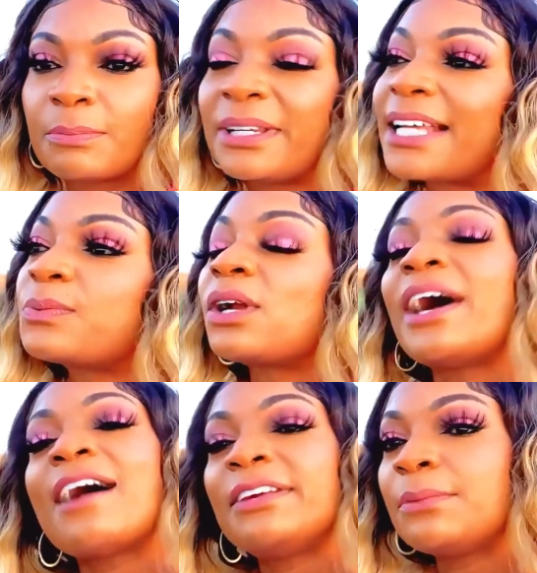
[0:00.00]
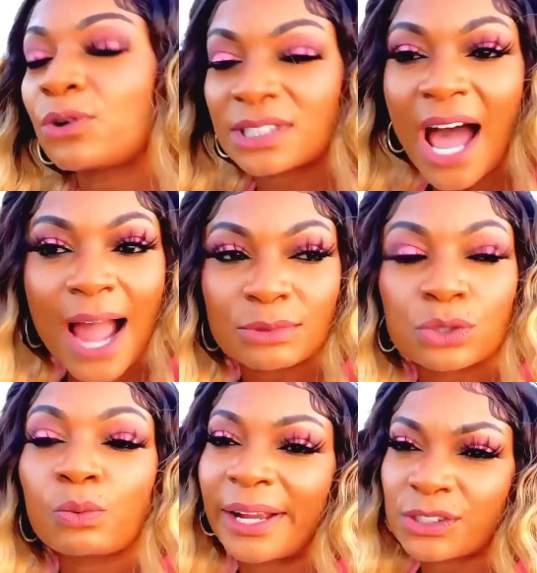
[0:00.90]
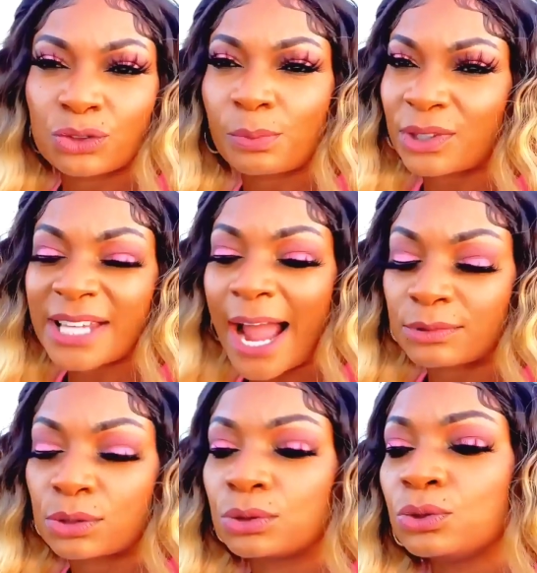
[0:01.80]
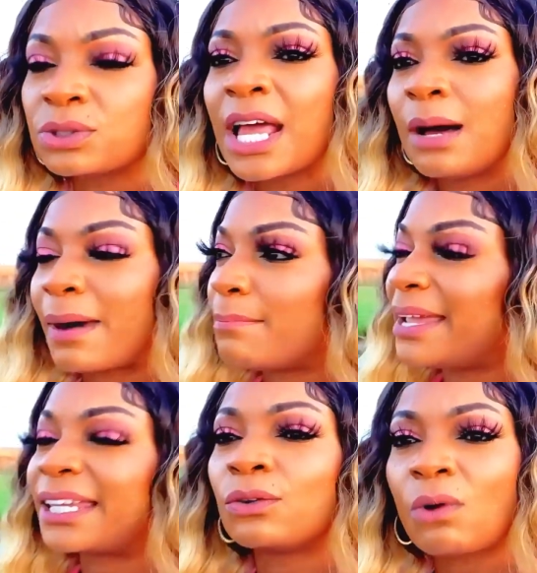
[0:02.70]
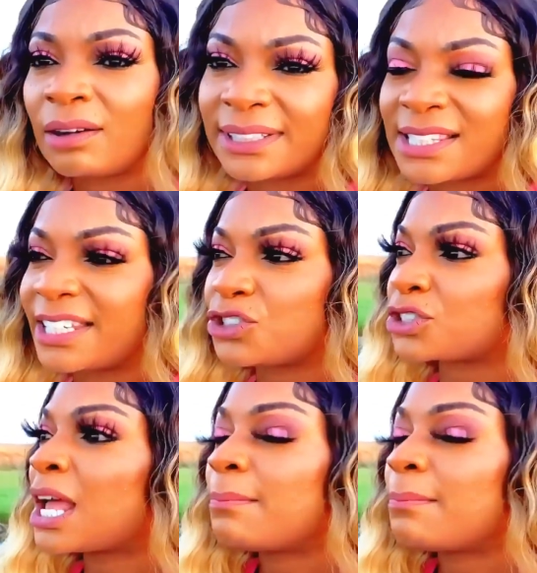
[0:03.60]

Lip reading: Because we don't have any more time to waste, no more time to lose by making wrong decisions,